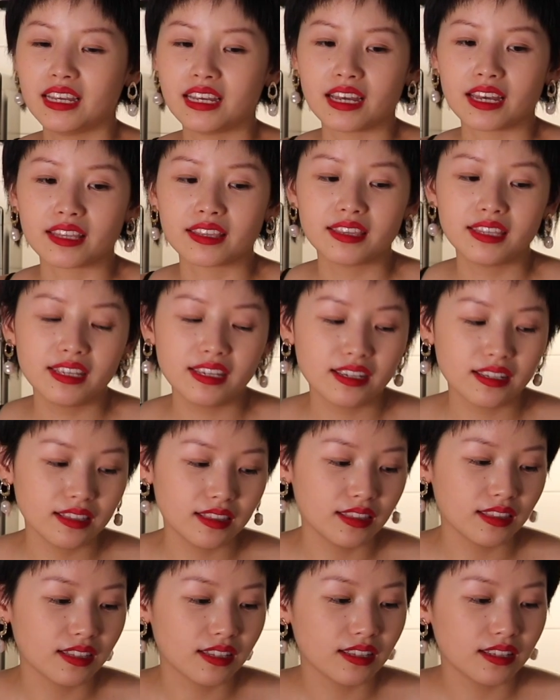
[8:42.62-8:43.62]
I think
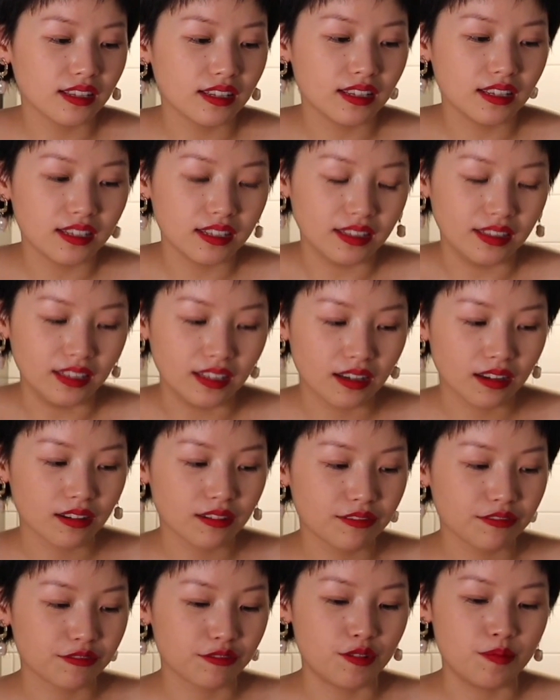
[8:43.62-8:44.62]
a
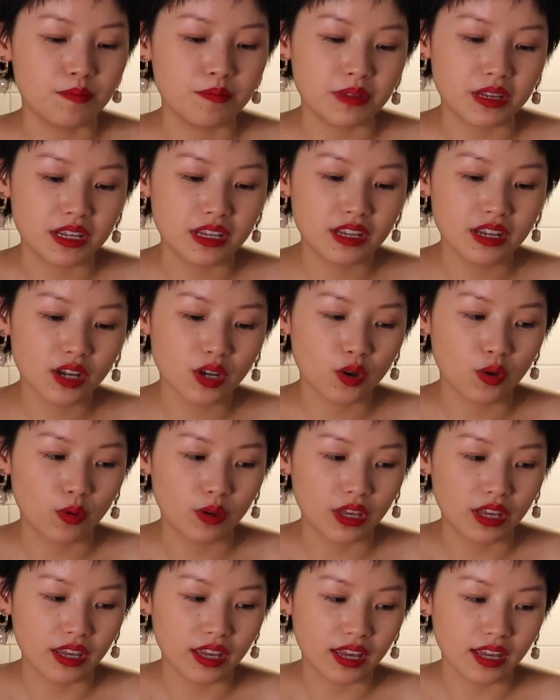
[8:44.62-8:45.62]
lot for me,
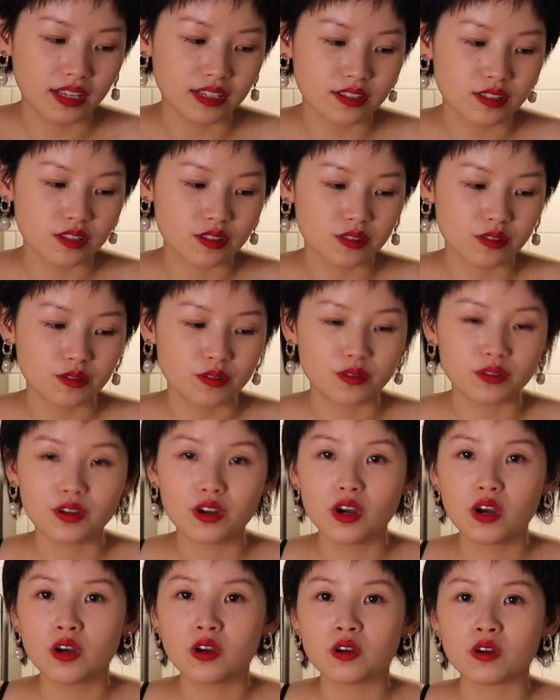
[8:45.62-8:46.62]
cooking has to
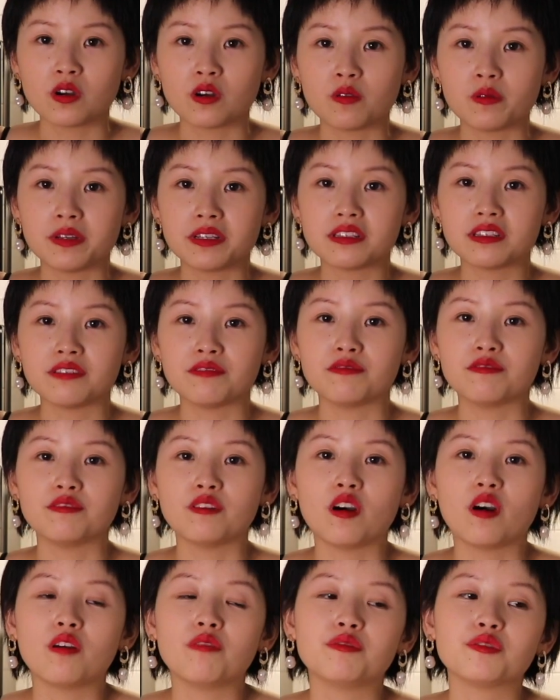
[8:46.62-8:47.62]
always
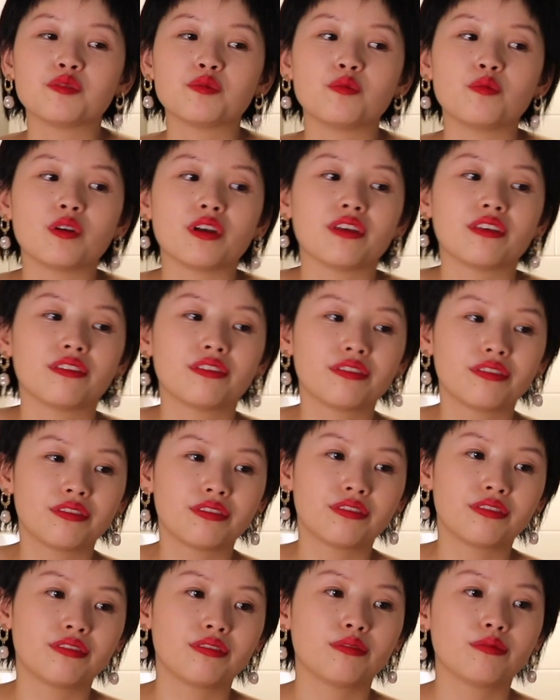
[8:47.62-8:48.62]
involved
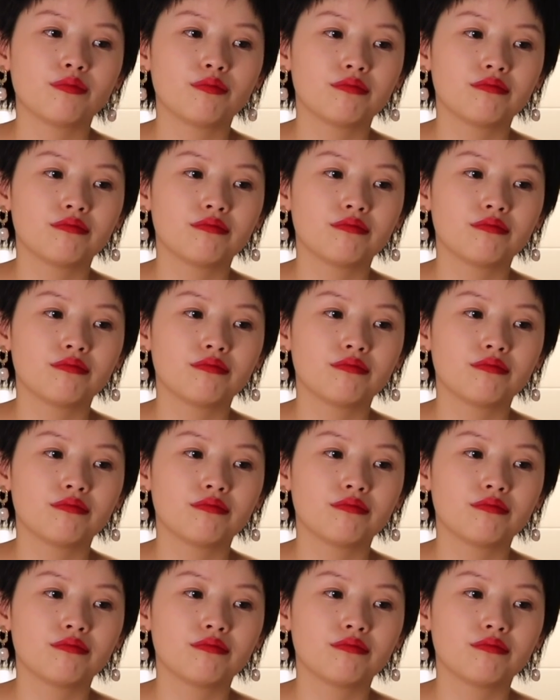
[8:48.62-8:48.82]
with